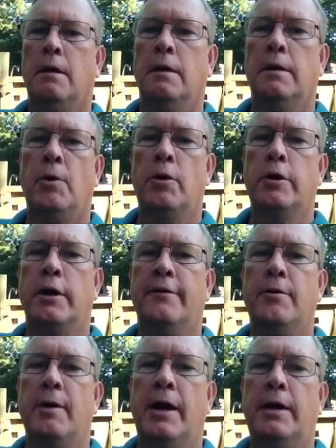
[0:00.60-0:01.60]
Good morning,
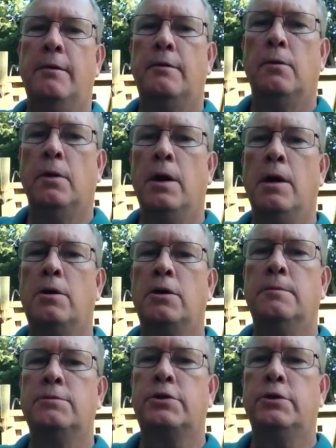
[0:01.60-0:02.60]
everybody.
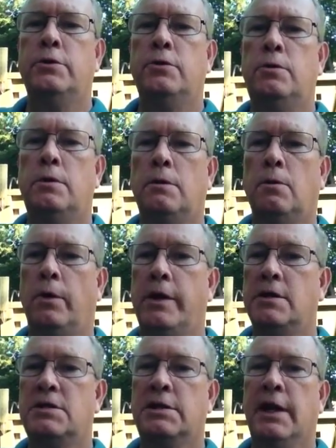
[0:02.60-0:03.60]
Welcome to
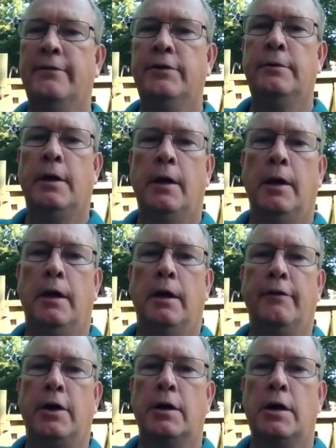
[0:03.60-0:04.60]
week 7
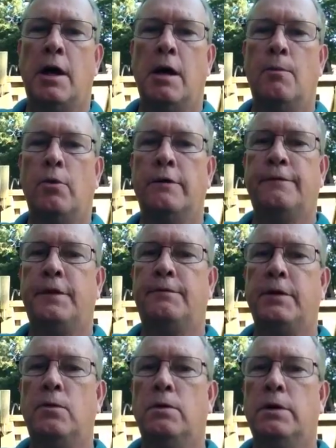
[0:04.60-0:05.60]
of our
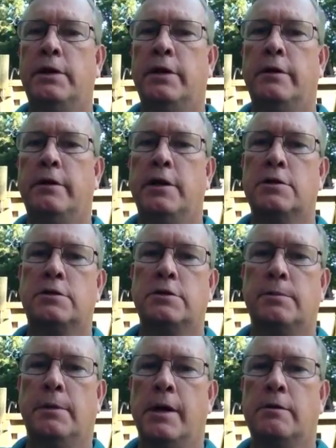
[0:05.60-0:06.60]
com151 Introduction
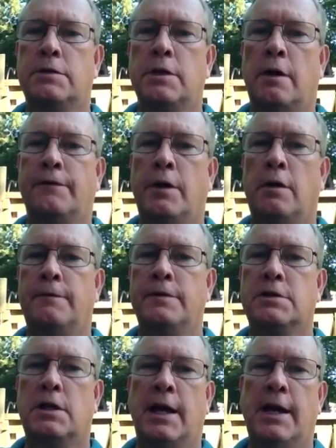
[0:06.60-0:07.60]
to Microsoft Office
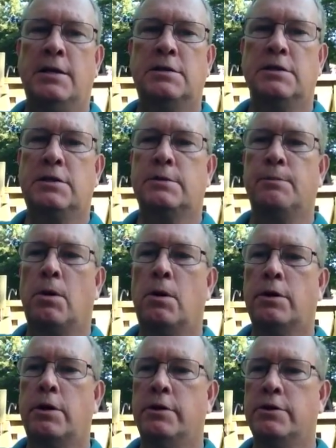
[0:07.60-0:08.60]
class. This is
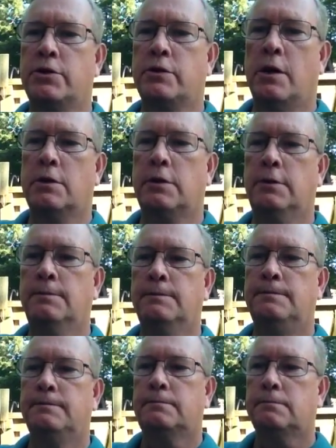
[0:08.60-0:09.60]
Mark, your instructor,
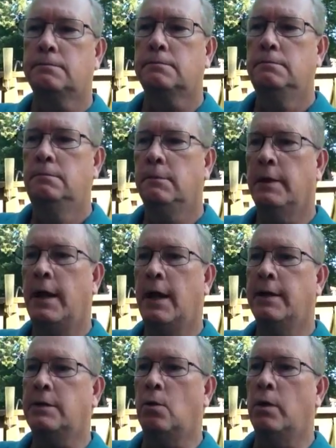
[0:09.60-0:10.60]
and I'd
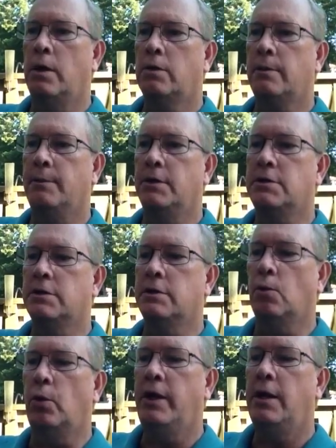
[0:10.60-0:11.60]
like to welcome you to the
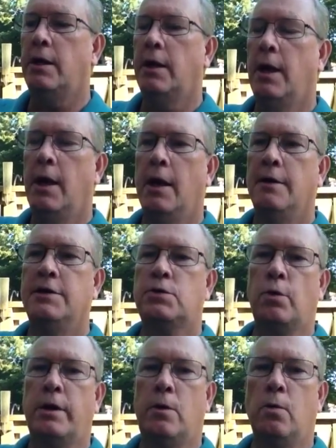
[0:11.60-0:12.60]
week. This
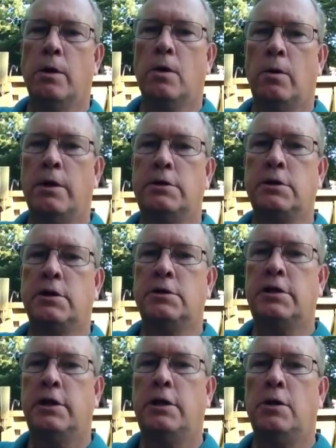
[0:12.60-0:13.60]
week we're going to
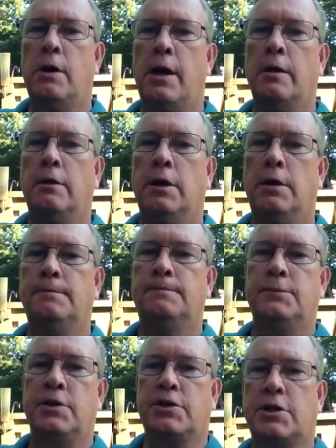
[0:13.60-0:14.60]
continue our
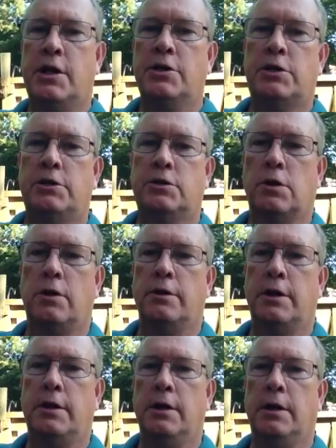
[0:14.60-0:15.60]
discussions on
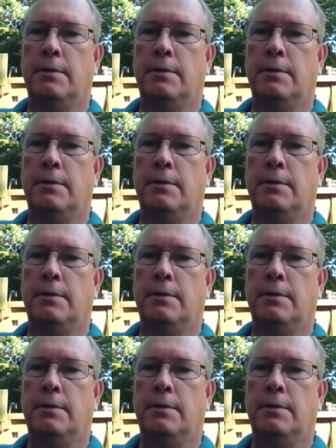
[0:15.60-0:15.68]
the